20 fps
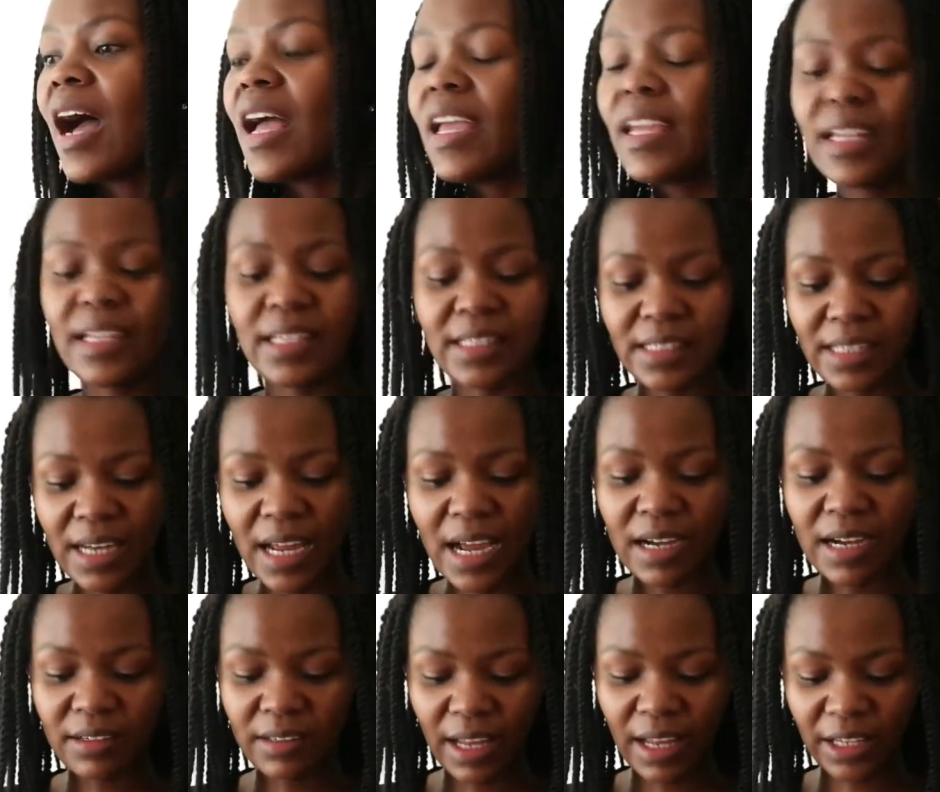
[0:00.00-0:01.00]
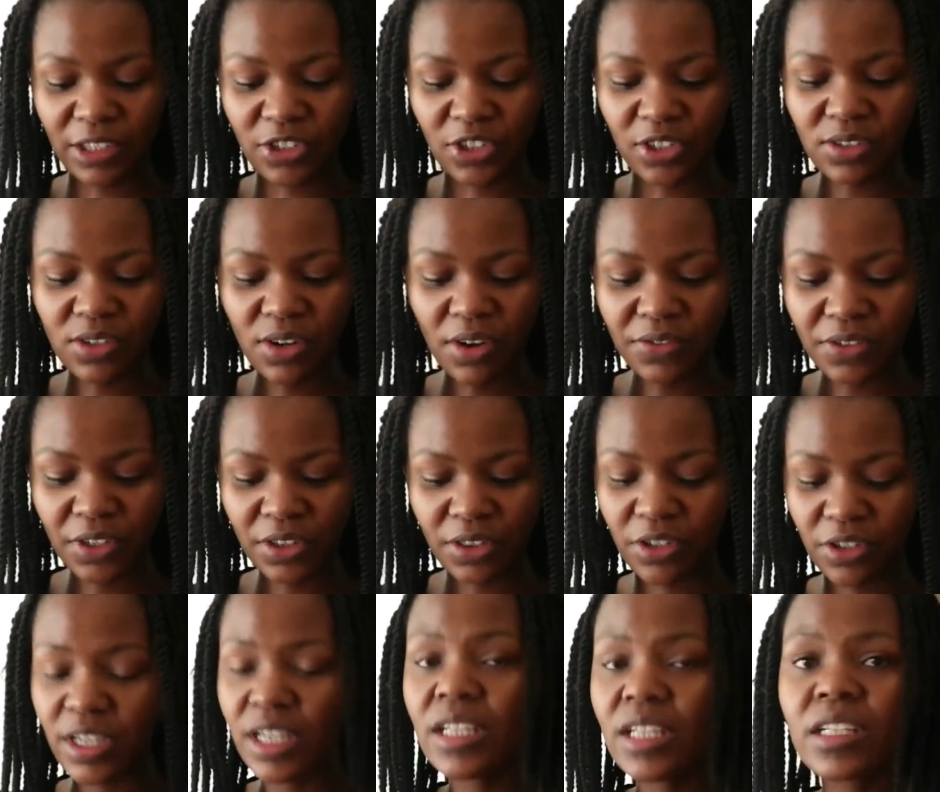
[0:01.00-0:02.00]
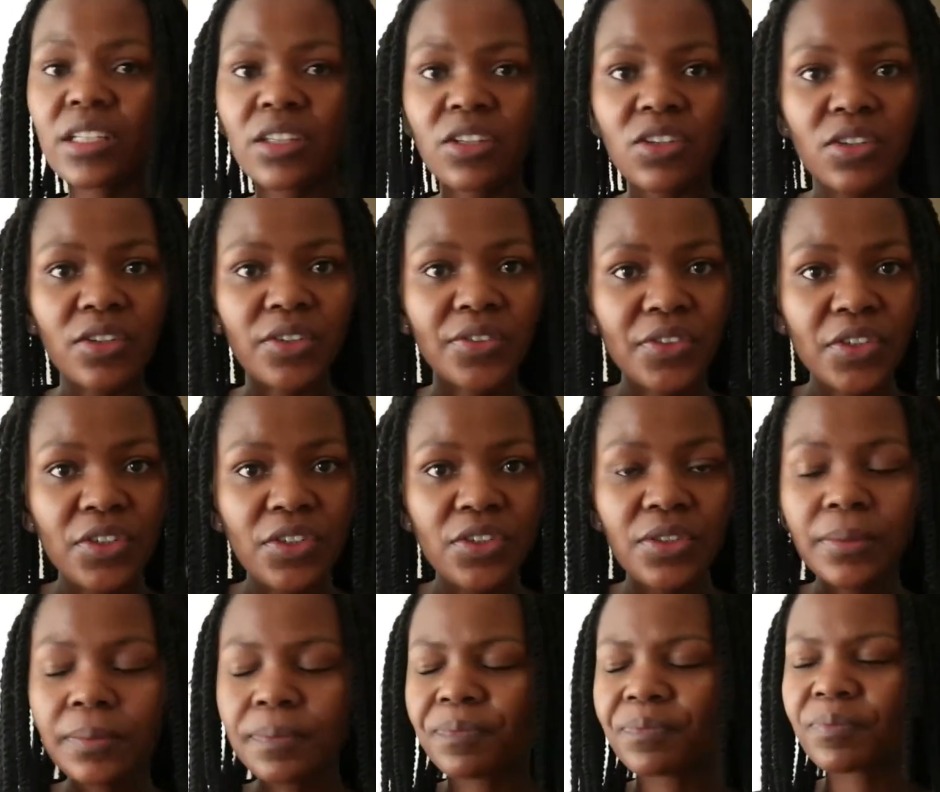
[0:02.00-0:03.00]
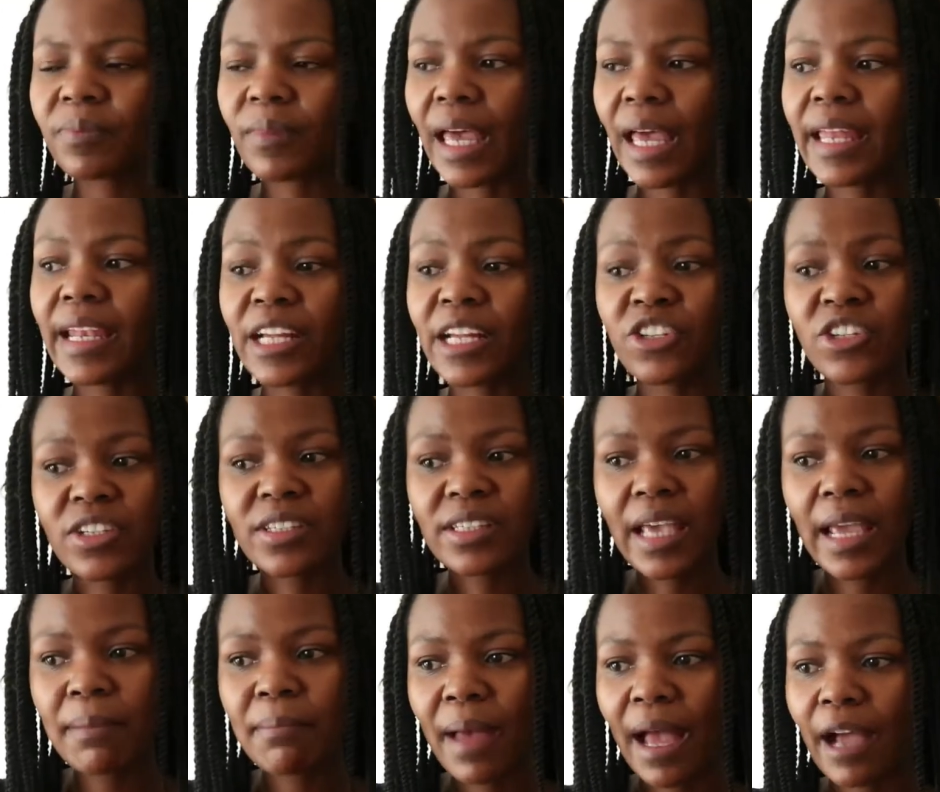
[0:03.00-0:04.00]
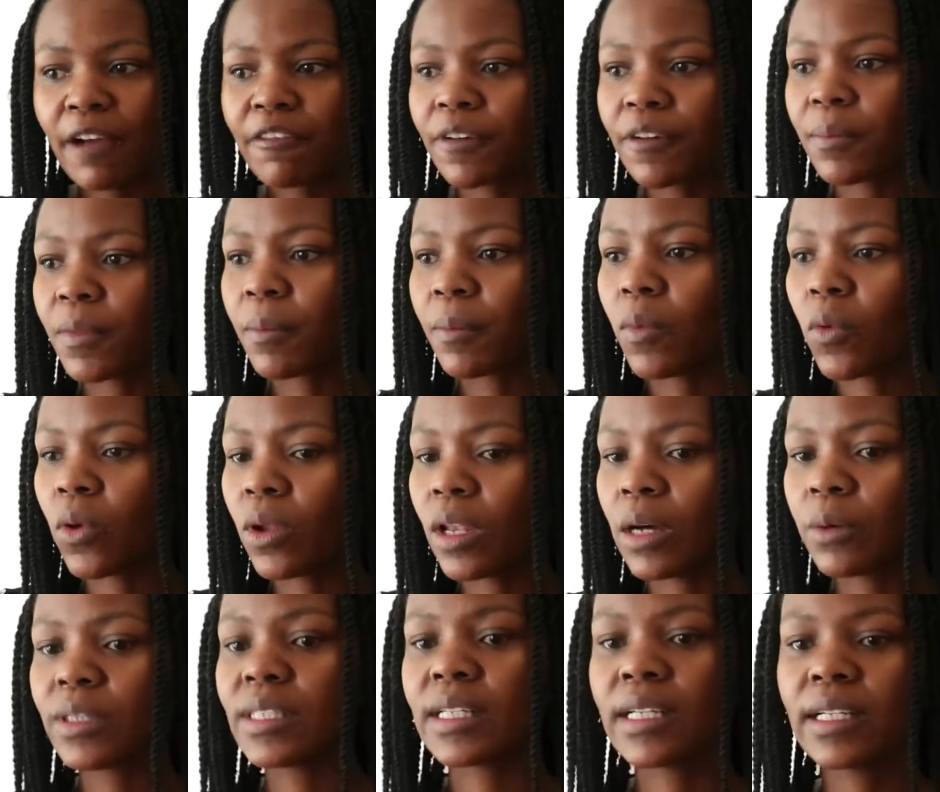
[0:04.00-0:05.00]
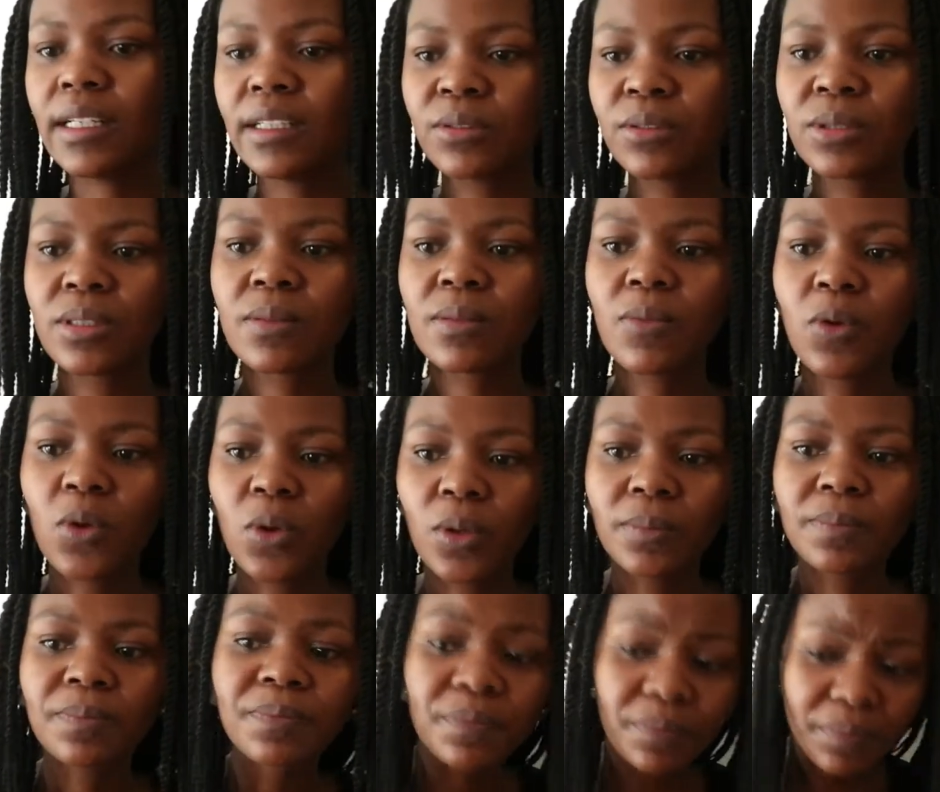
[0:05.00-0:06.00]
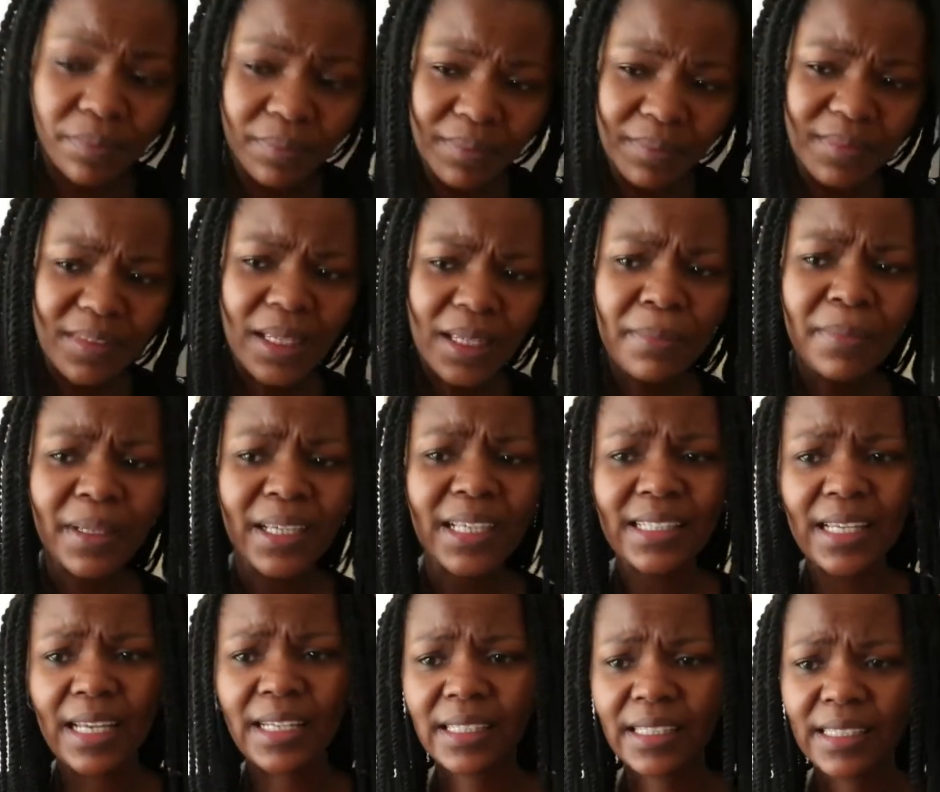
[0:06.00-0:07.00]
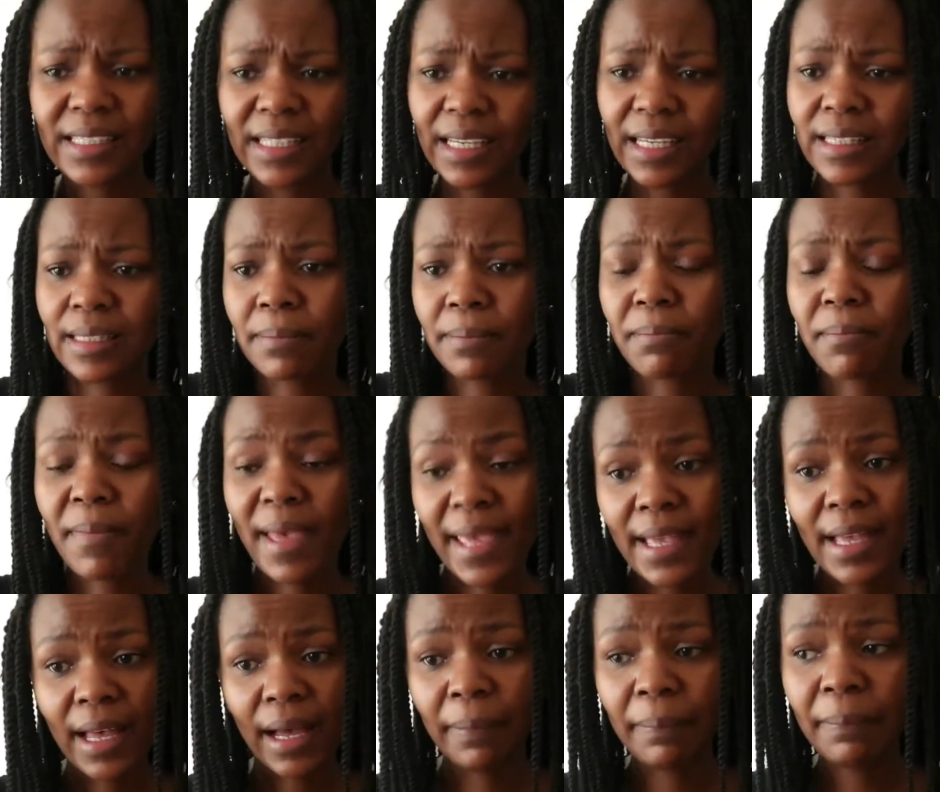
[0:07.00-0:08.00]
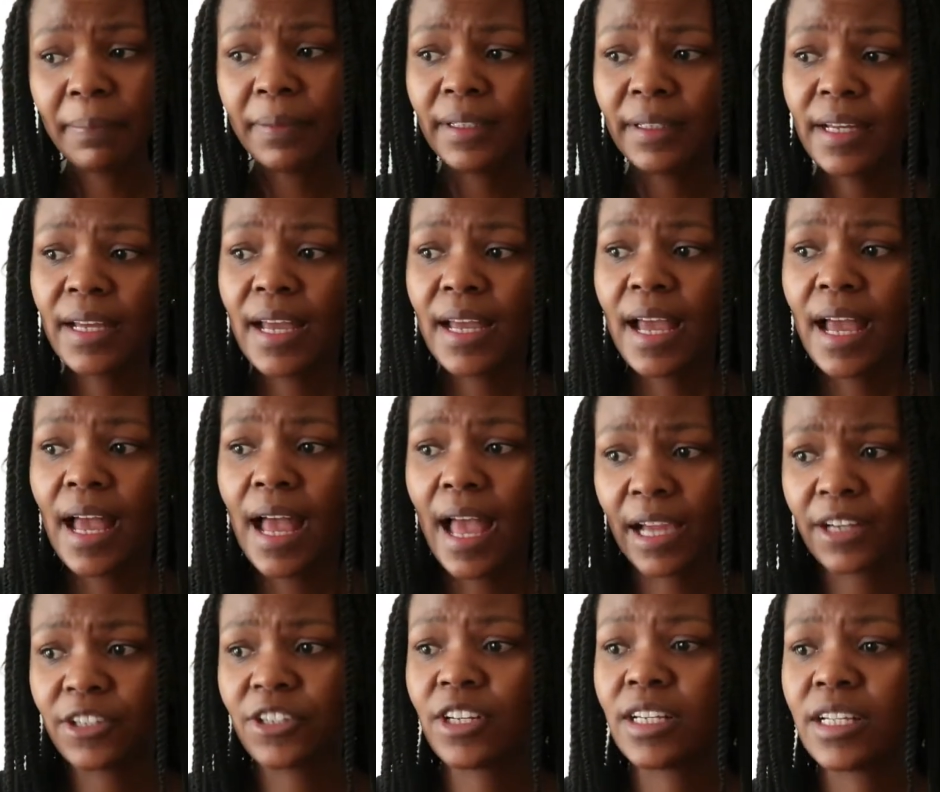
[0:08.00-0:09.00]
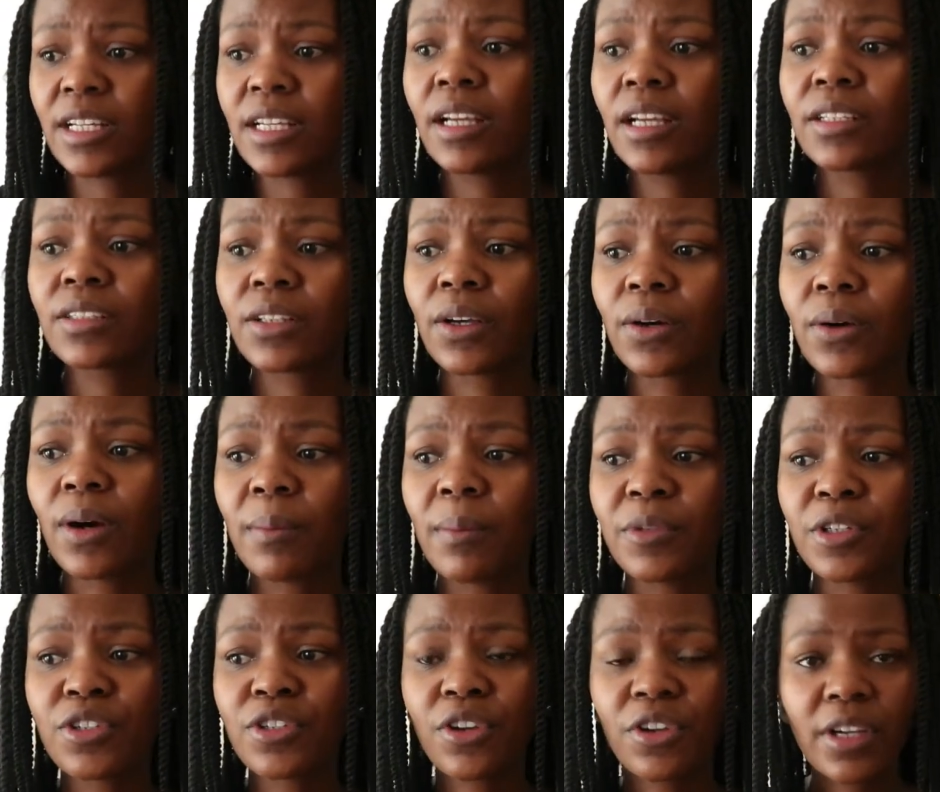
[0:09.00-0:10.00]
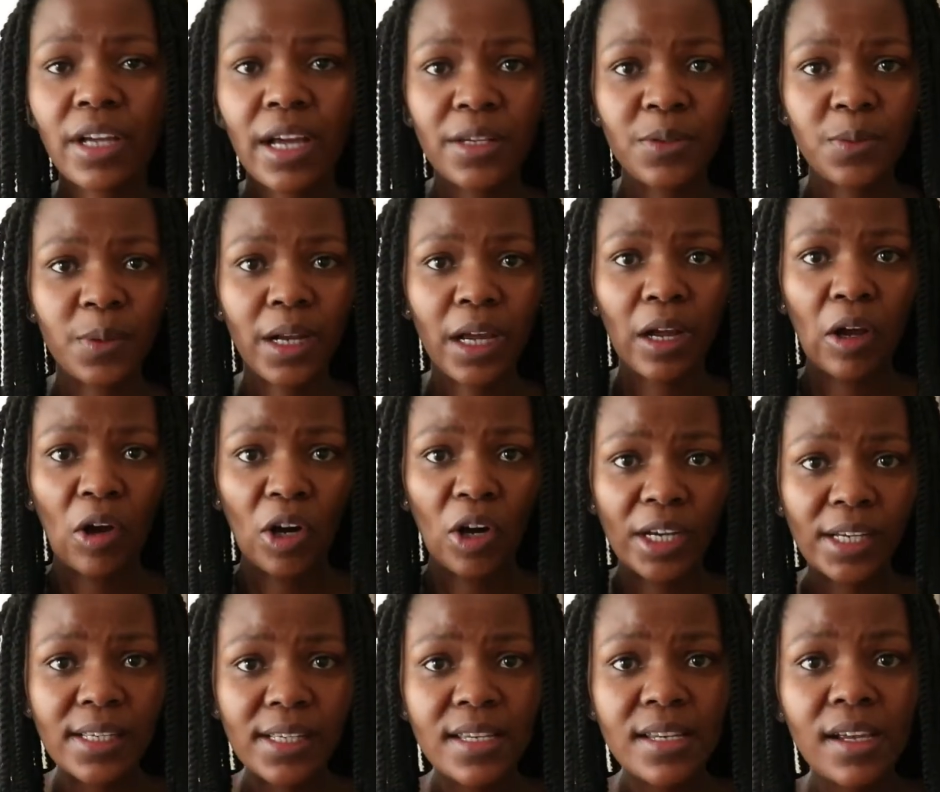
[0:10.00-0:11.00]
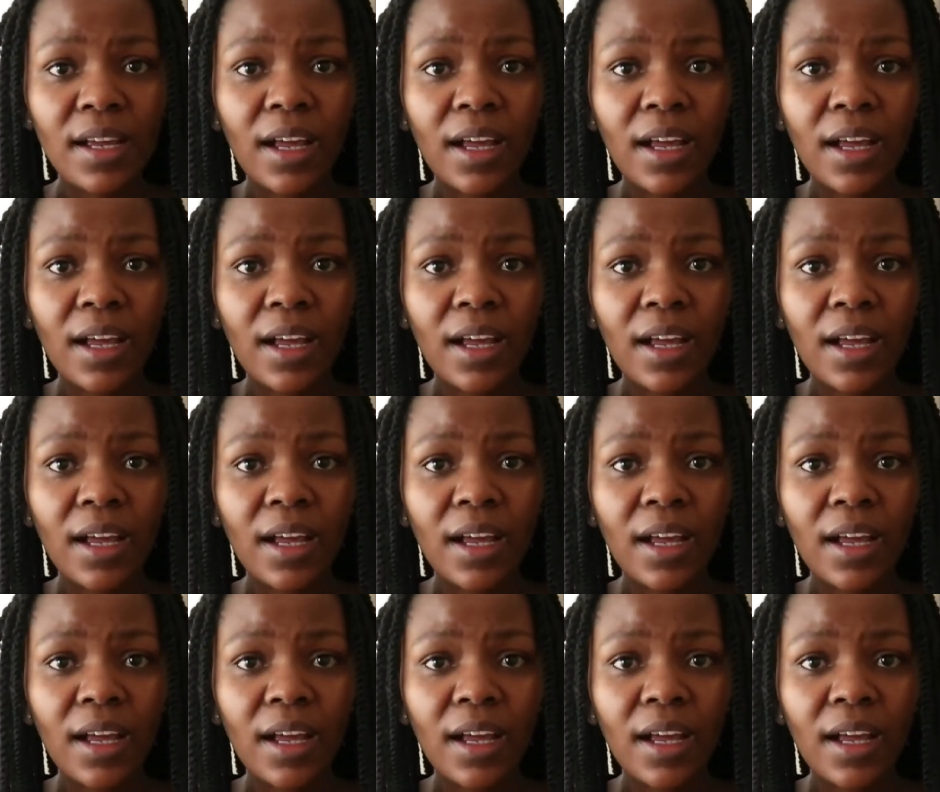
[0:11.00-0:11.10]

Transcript: it is now like just after 3 in the afternoon and I just came back from the mall. I went to Clearwater Mall because I needed to get some makeup actually, so I'm gonna show you guys what I got.